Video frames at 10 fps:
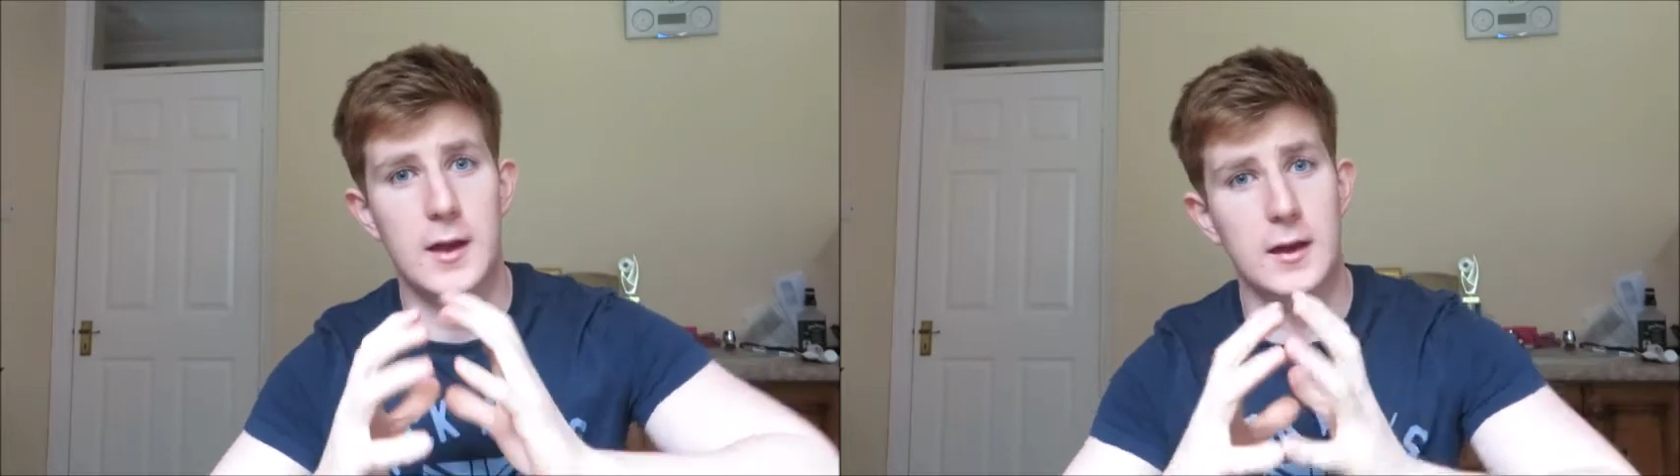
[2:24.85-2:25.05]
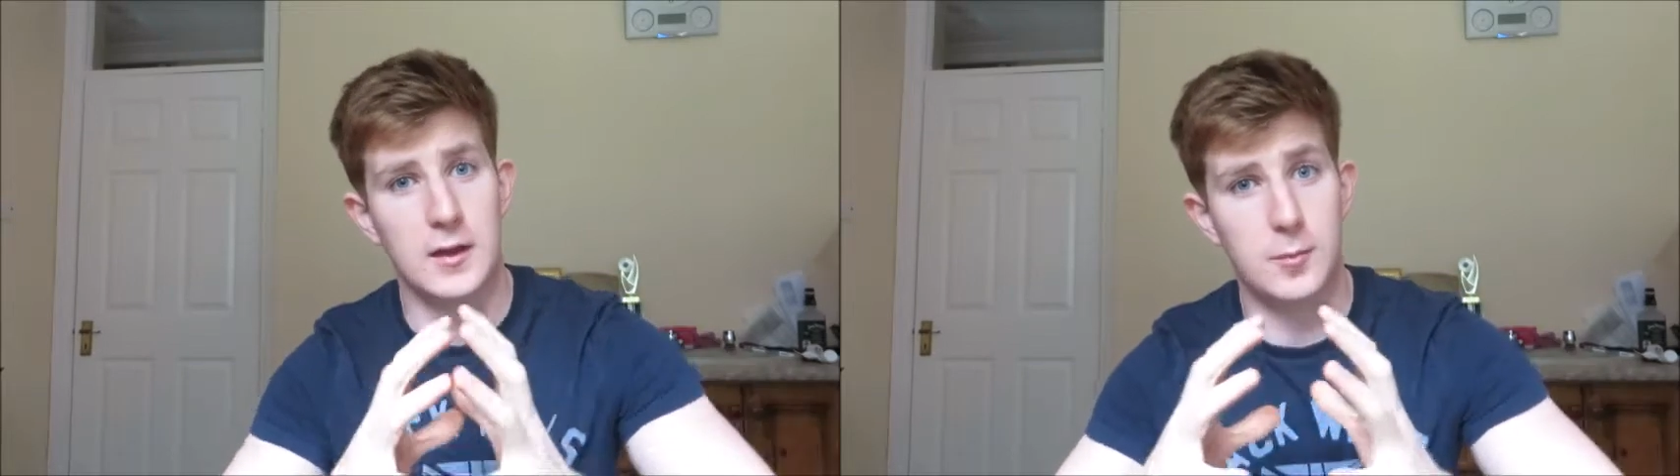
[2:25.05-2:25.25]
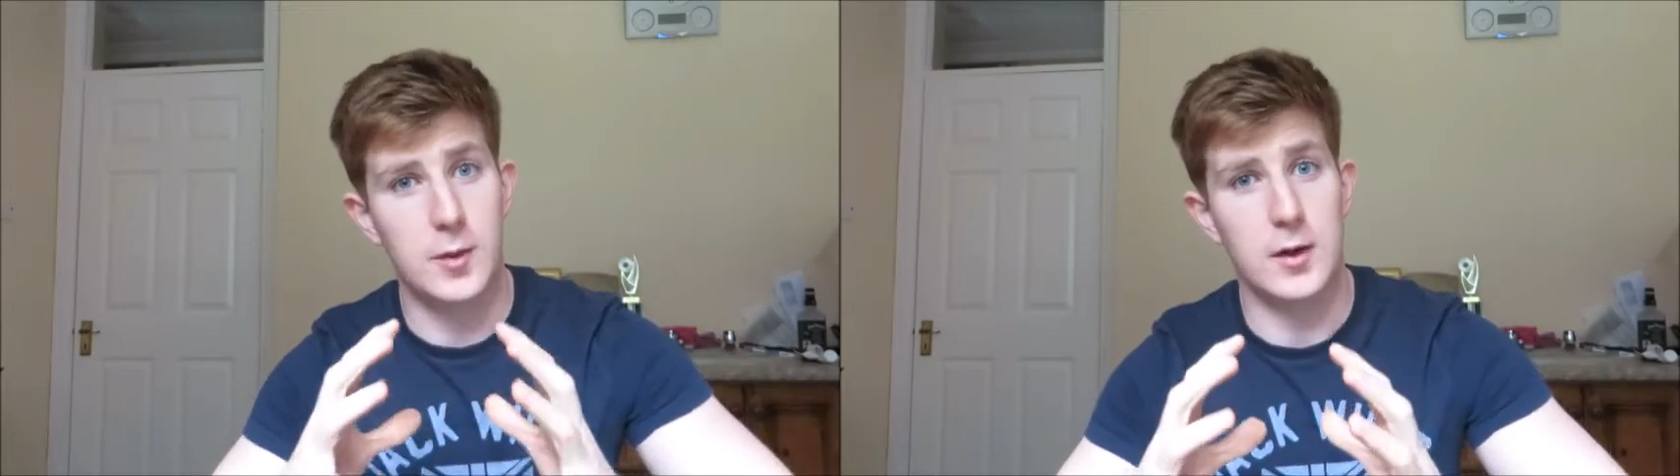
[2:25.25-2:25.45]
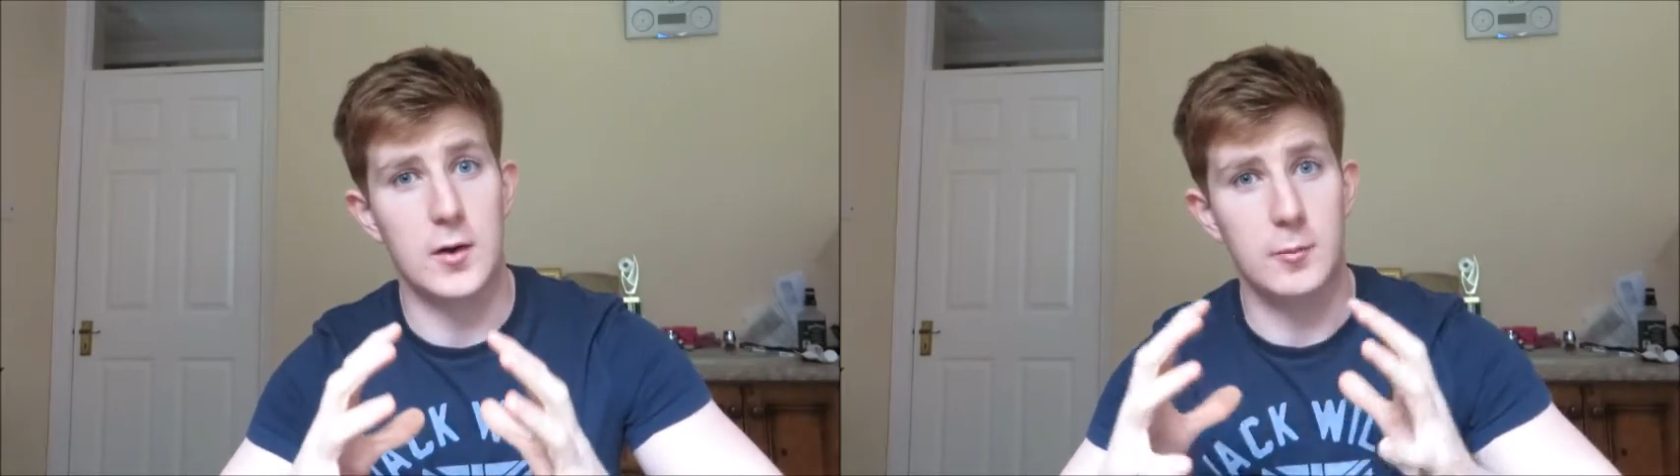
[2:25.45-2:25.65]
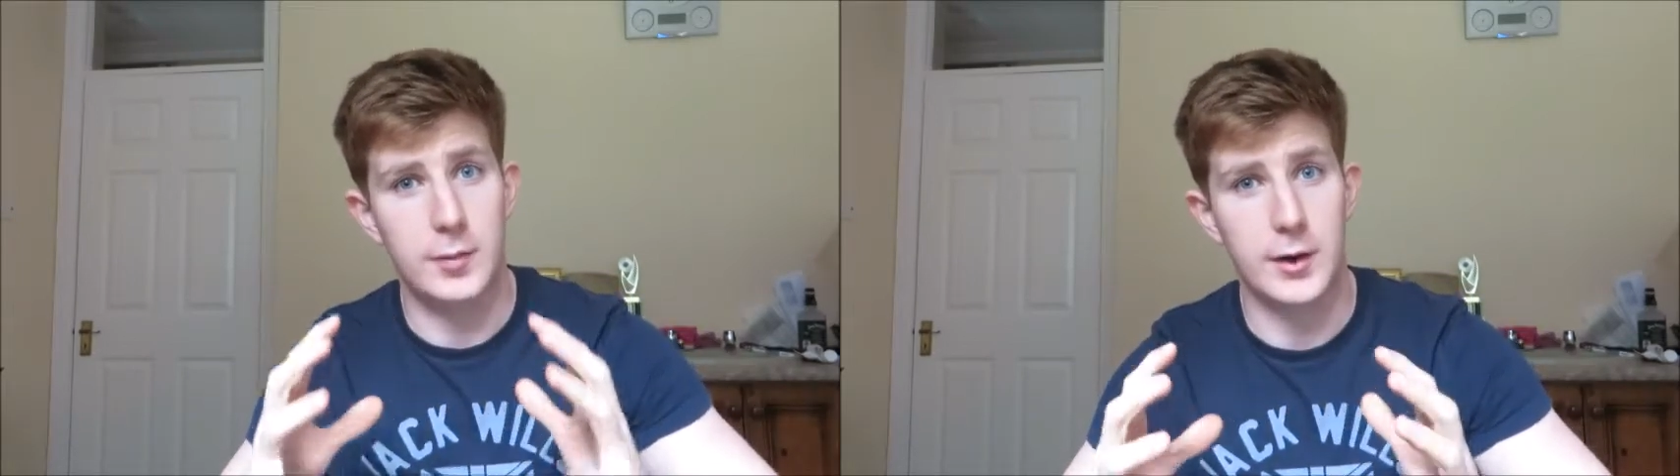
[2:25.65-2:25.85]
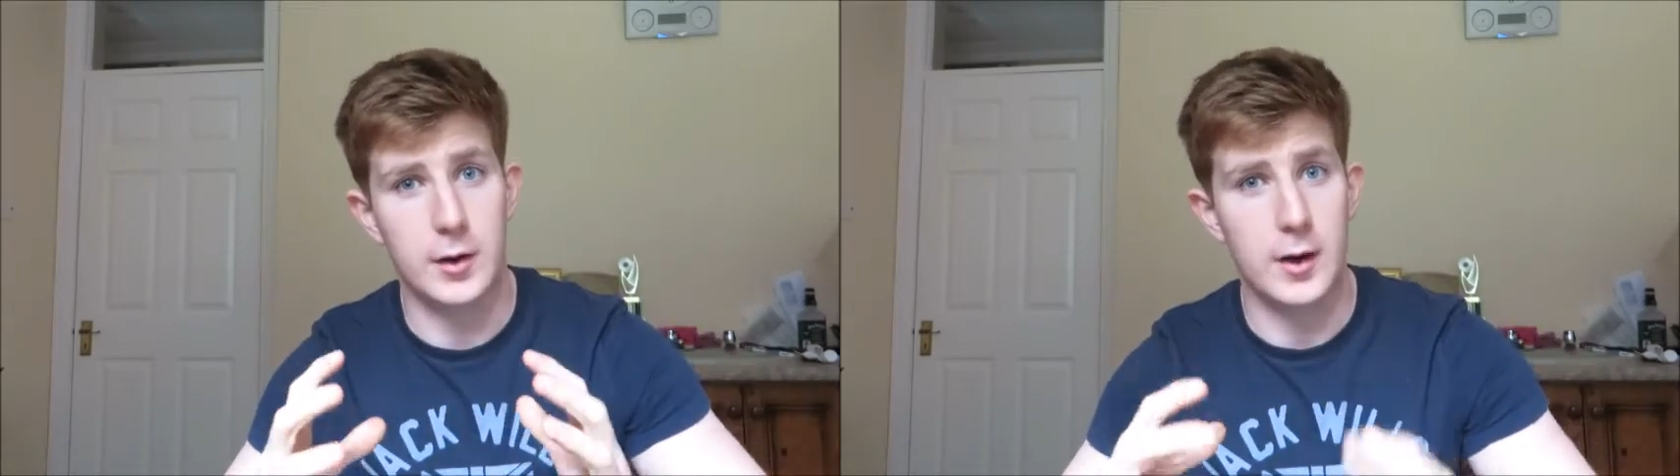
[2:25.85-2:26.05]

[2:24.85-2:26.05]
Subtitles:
and it gets bigger and bigger.